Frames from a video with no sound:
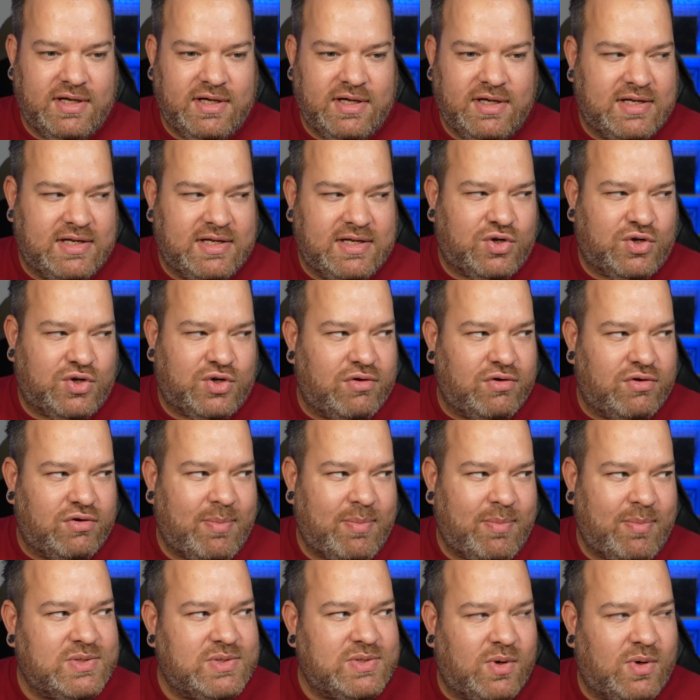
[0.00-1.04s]
Score
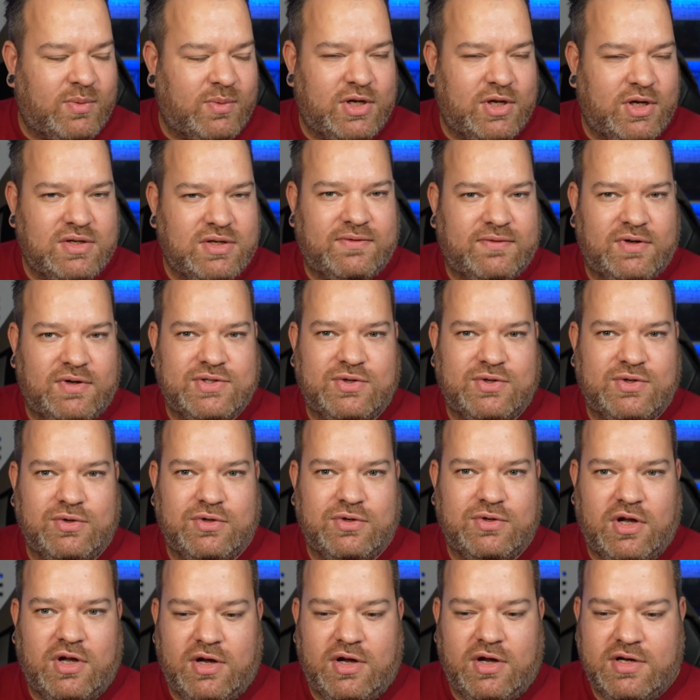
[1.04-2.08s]
app is what we use for our
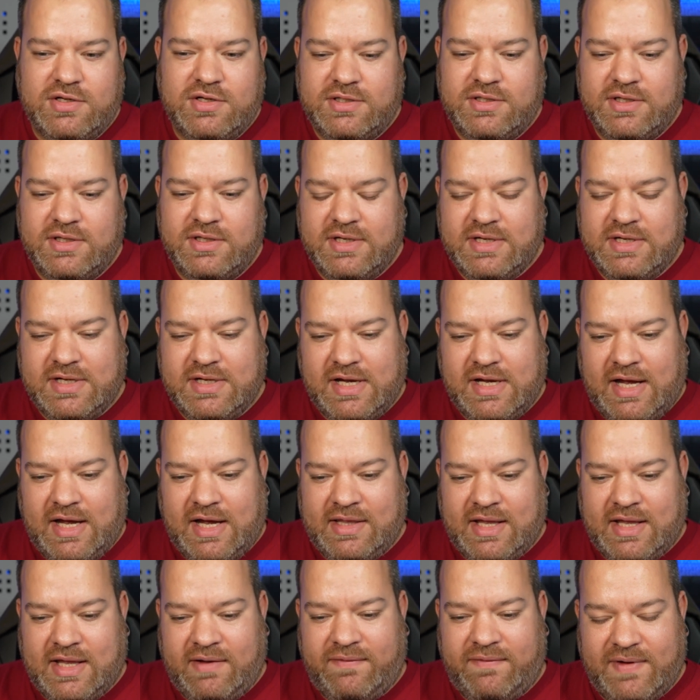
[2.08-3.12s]
scorecard.
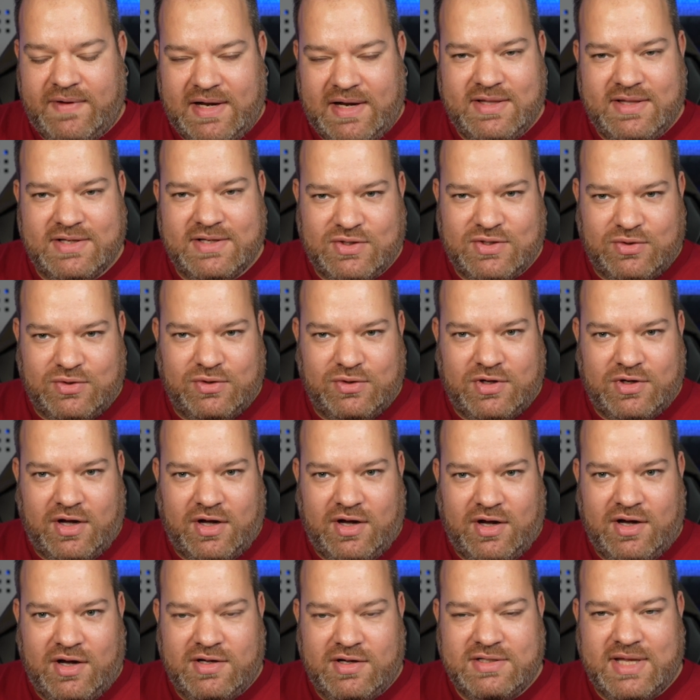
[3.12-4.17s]
And they fill in the
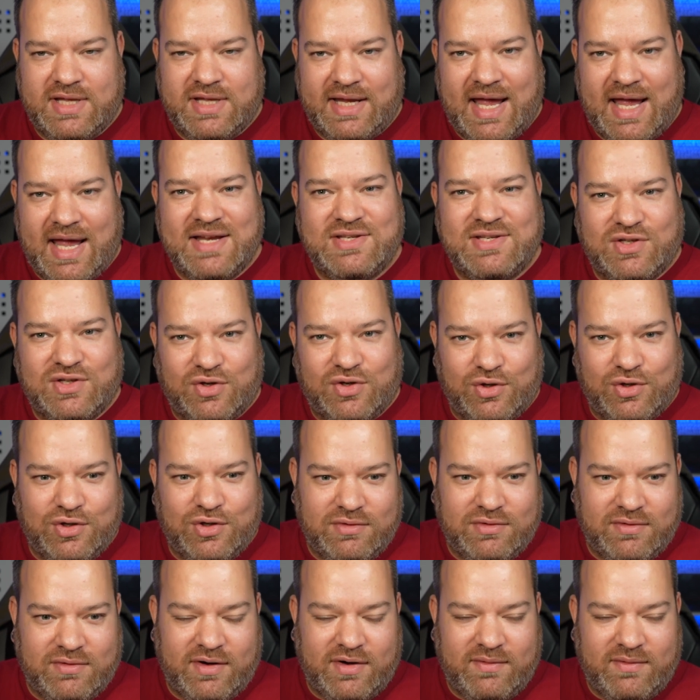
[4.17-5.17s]
scorecard, they get a score